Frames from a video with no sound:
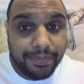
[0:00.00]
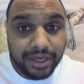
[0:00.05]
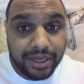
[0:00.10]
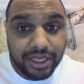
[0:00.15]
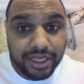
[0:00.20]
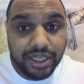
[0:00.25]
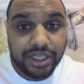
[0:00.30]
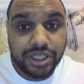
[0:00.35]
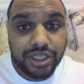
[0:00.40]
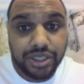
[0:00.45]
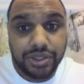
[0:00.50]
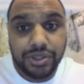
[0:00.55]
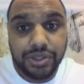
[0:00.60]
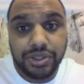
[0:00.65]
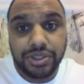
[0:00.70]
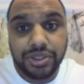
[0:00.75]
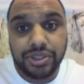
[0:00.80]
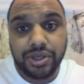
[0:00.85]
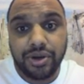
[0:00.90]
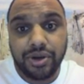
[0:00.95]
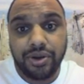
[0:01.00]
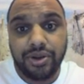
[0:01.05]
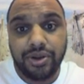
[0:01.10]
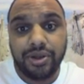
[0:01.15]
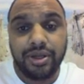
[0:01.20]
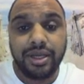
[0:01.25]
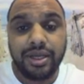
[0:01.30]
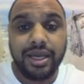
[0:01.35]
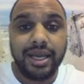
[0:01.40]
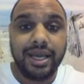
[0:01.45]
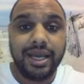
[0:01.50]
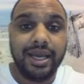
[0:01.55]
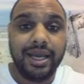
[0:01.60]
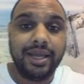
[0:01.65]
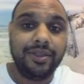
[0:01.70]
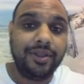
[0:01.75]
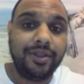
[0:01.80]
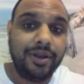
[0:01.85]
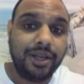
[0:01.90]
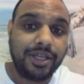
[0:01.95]
please do so,
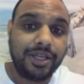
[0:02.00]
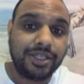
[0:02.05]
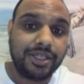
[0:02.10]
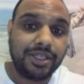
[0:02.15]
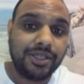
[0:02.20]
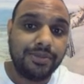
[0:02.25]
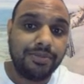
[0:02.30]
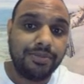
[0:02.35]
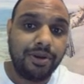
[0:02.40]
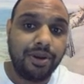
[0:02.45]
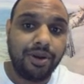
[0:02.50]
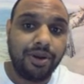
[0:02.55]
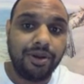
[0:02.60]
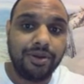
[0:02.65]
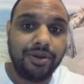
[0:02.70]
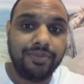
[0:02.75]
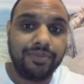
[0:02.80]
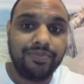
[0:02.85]
and the links is below.